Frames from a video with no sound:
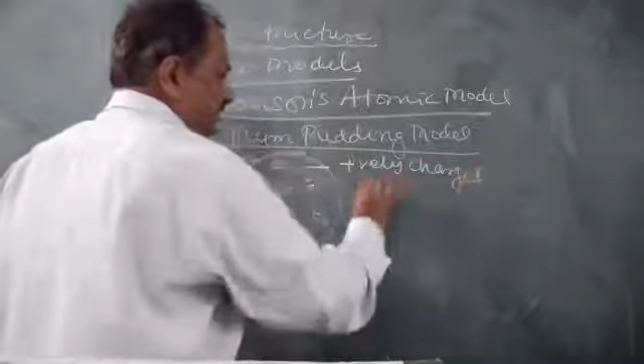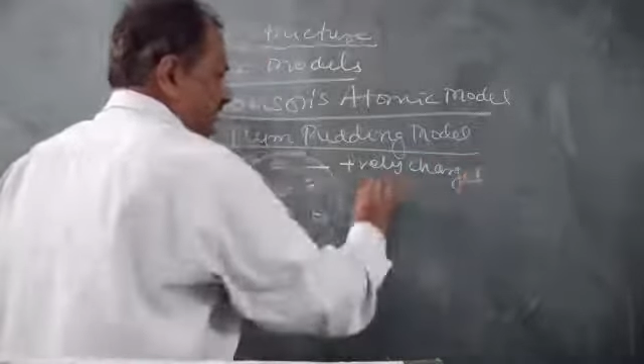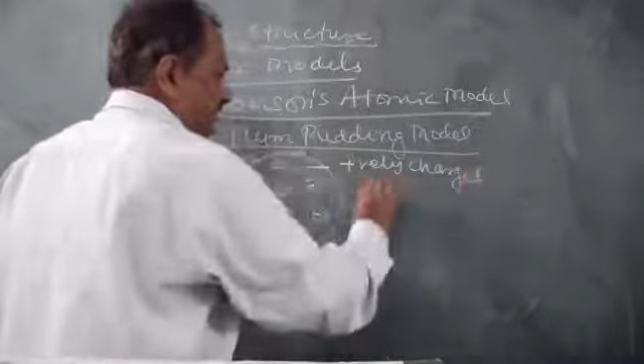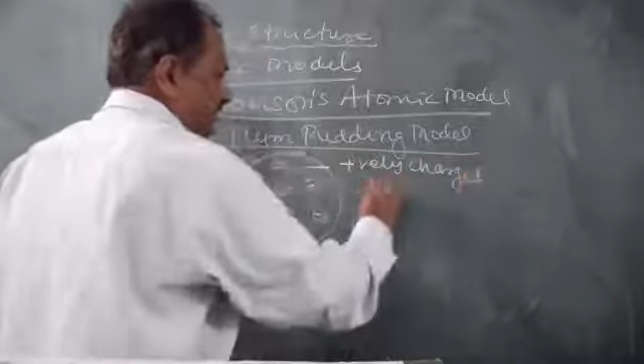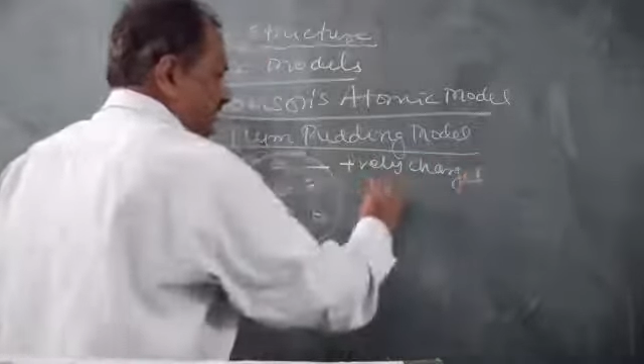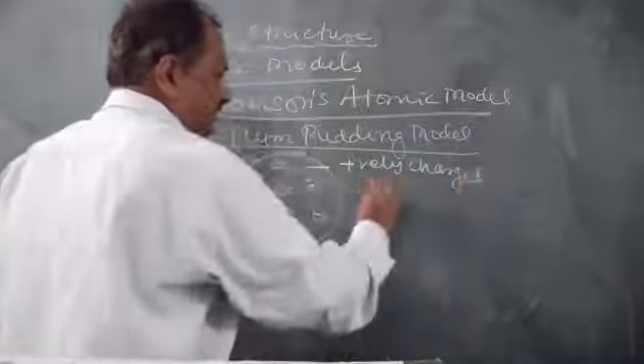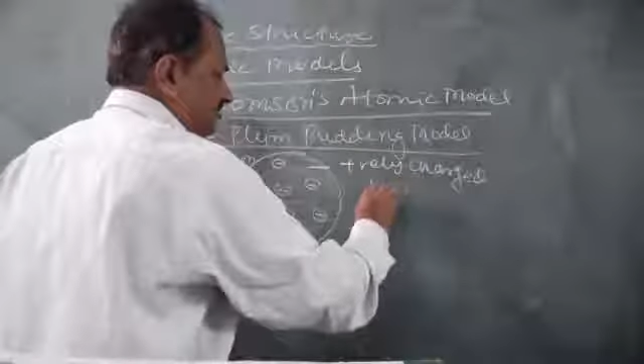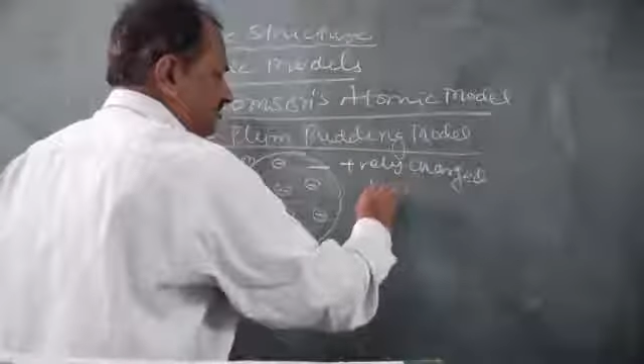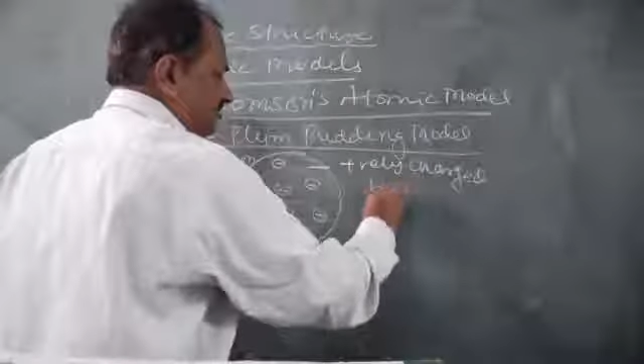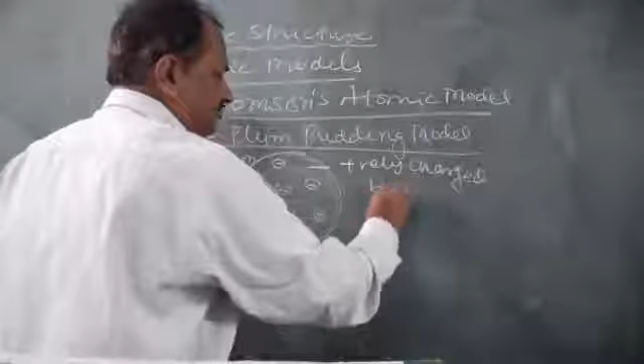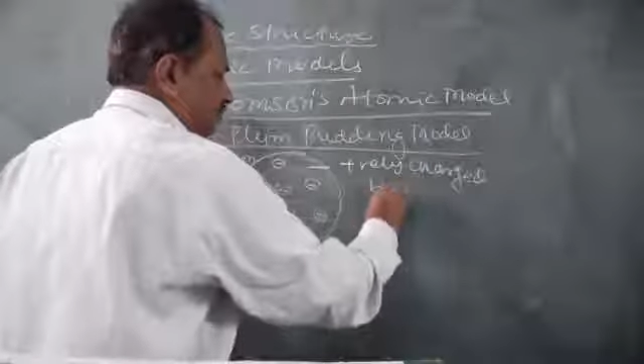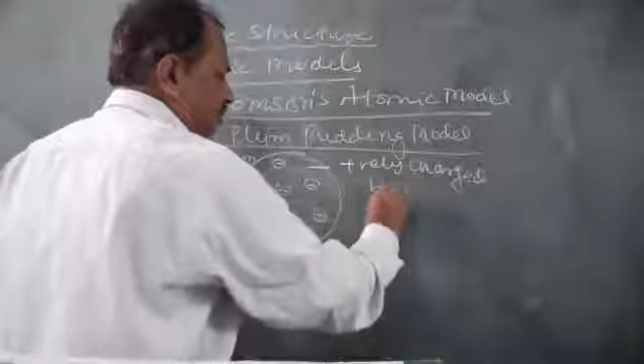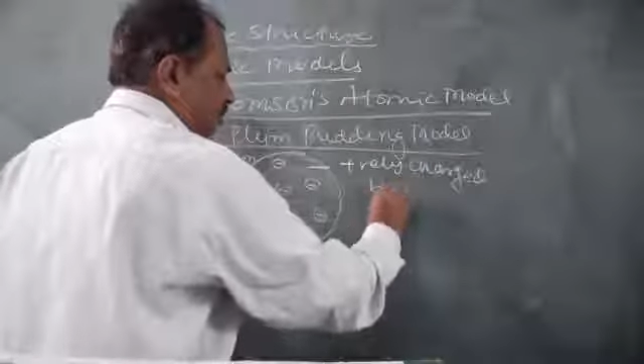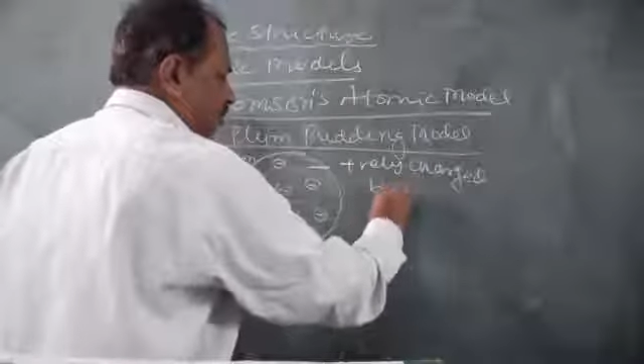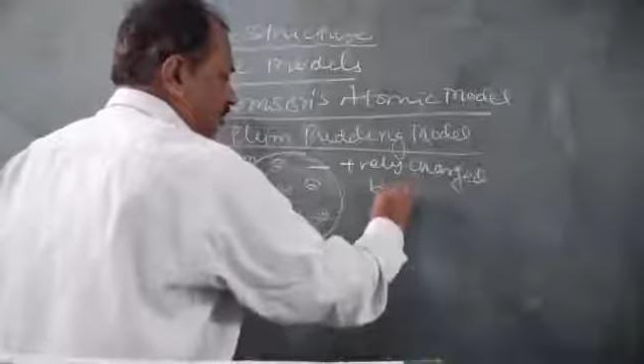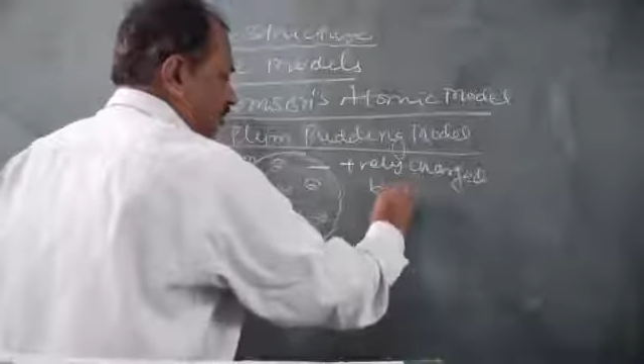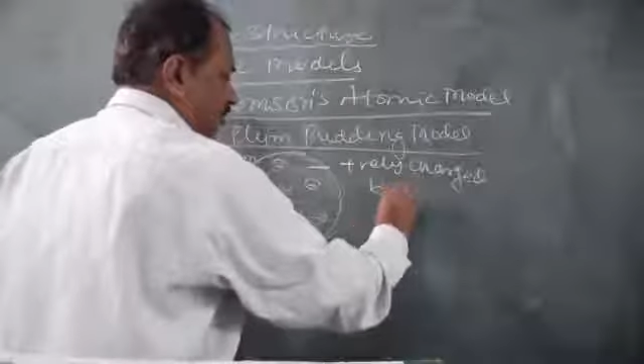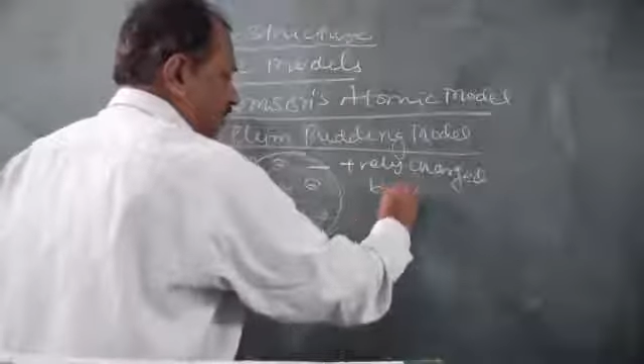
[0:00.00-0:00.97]
charged
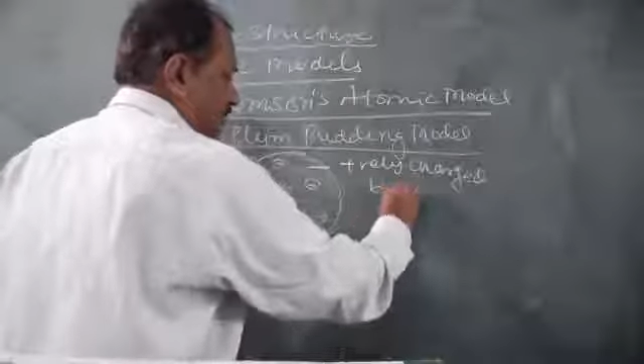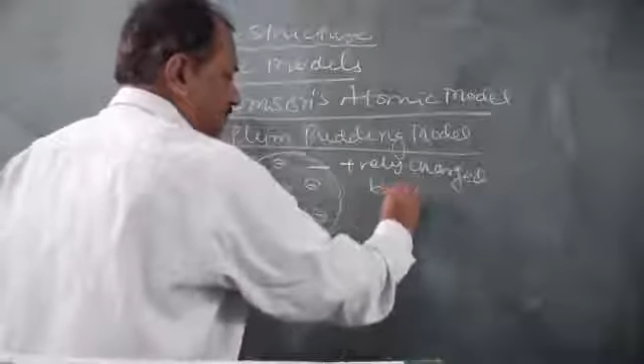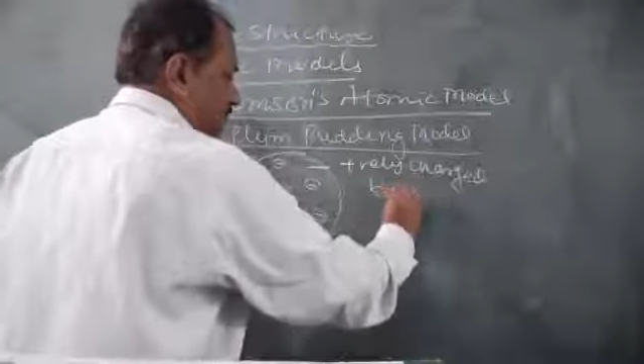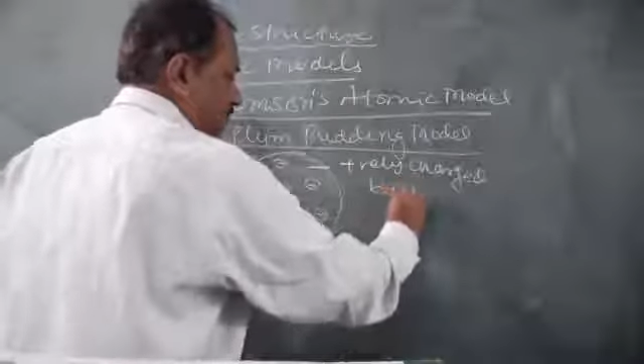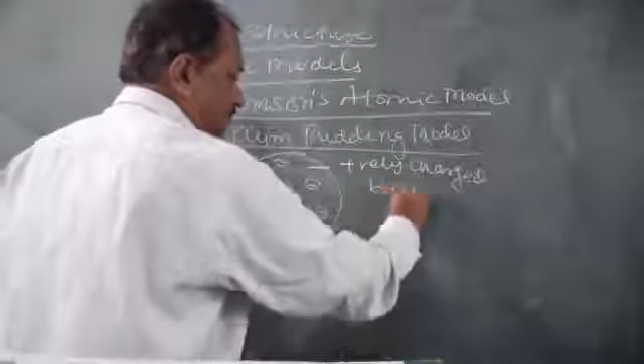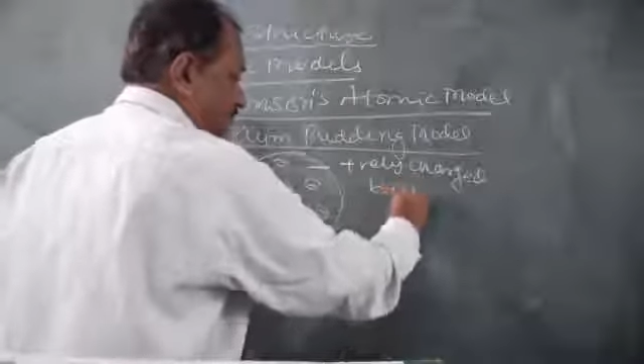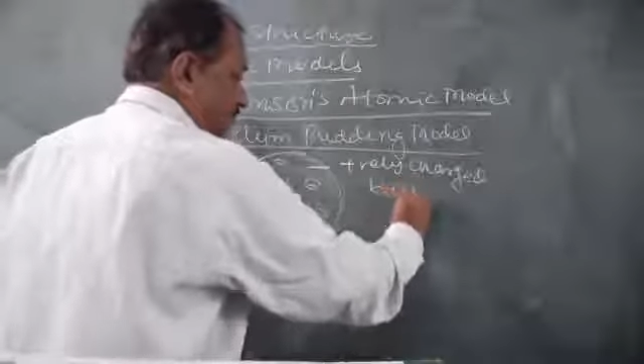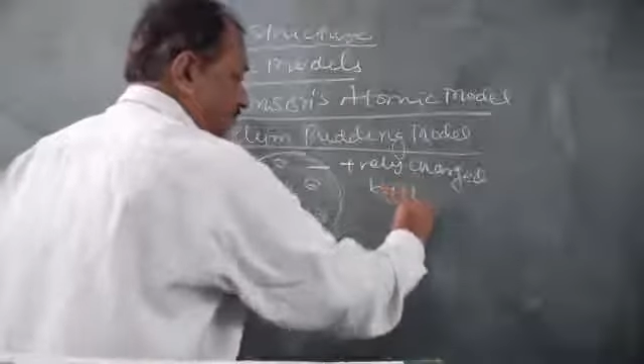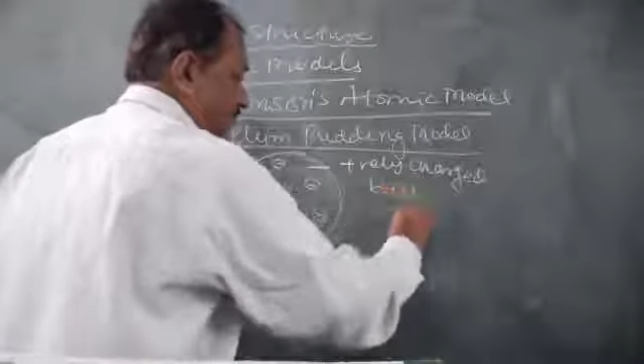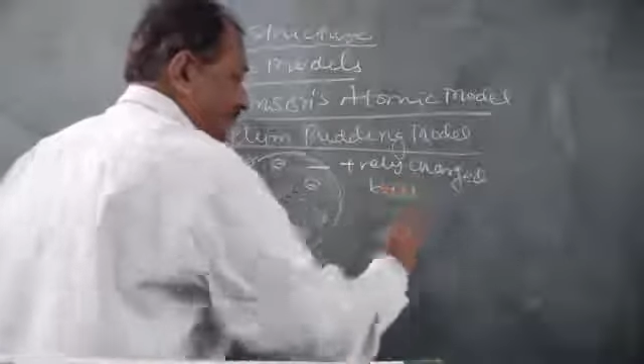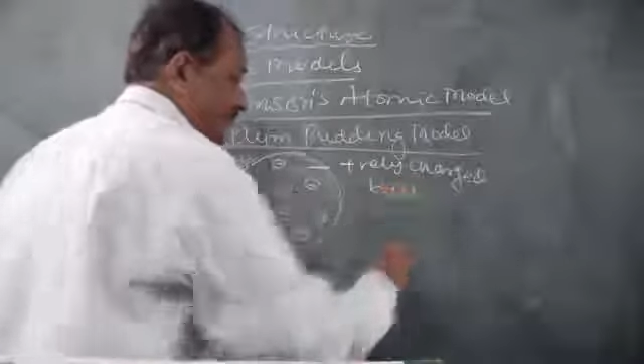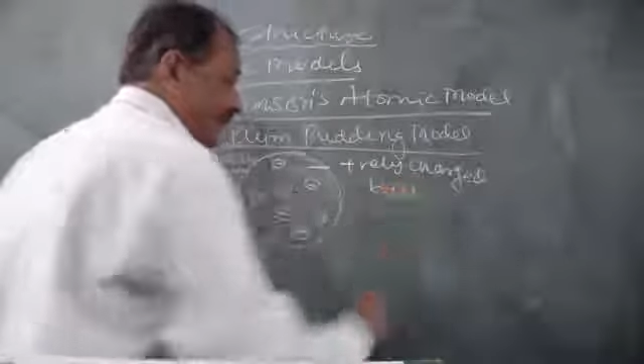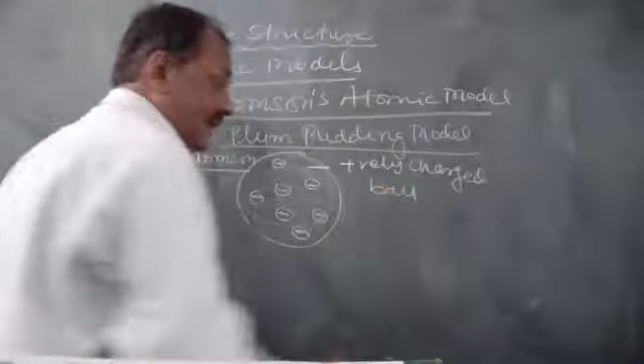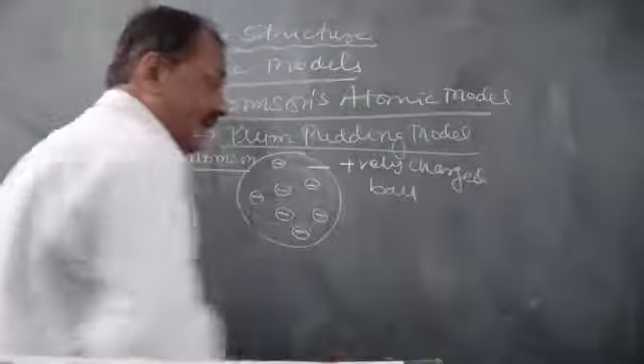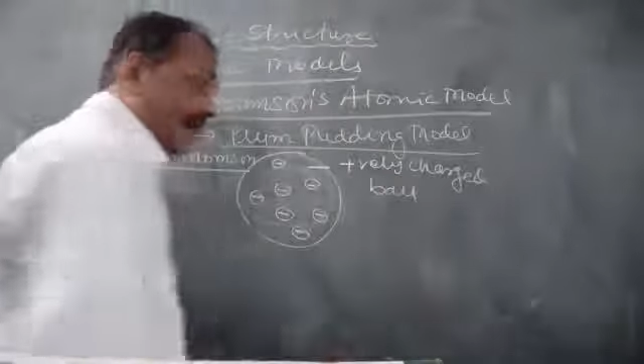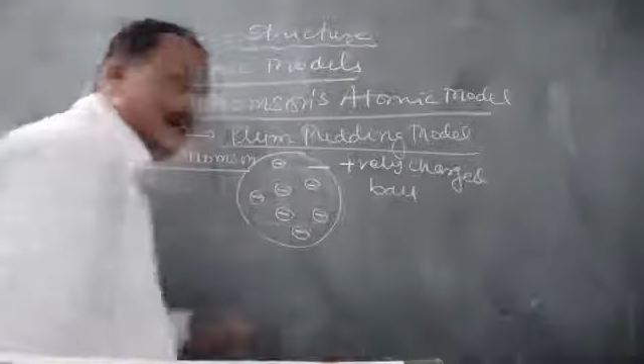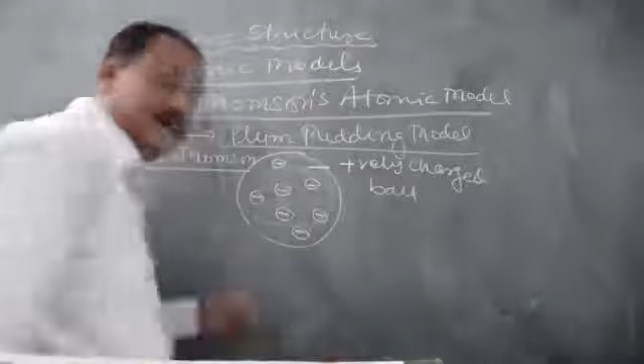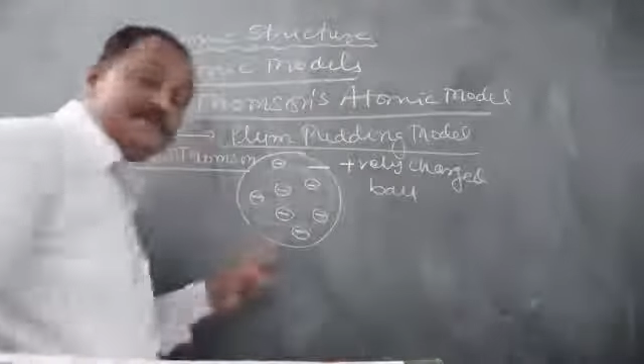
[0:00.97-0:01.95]
ball,
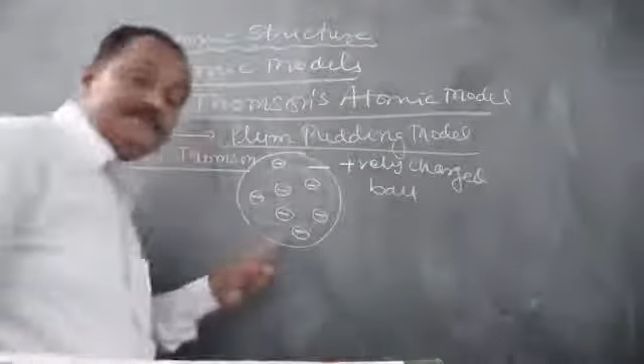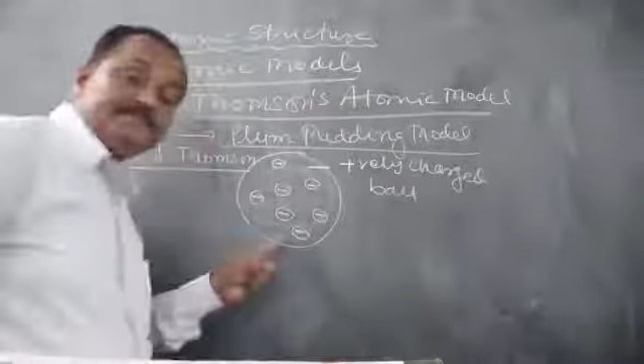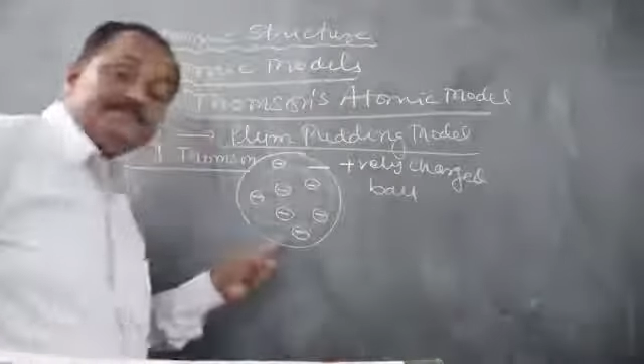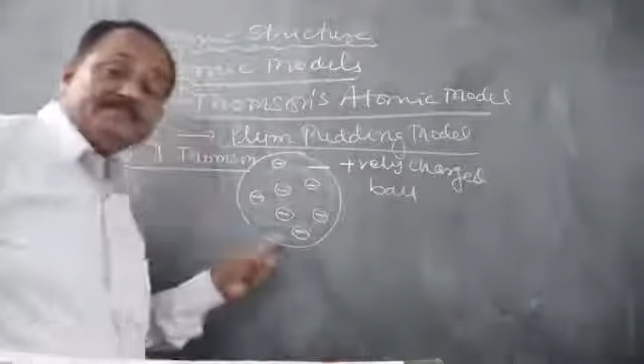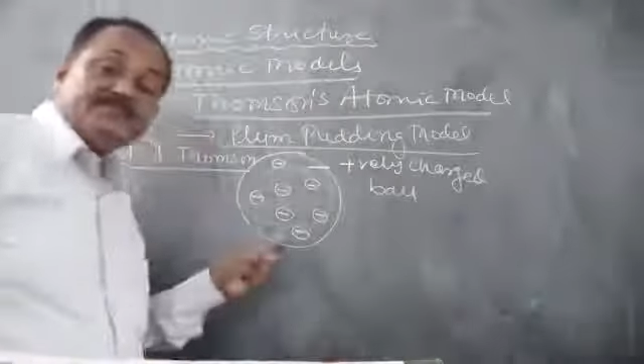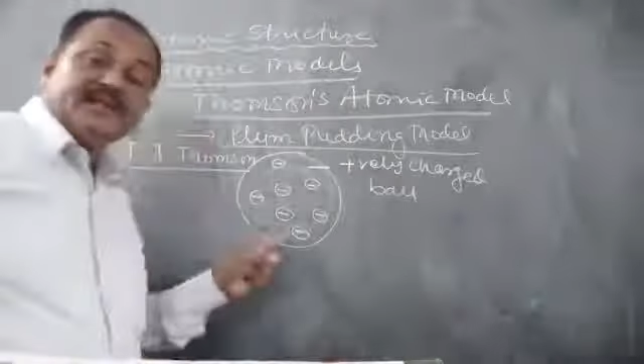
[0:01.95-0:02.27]
and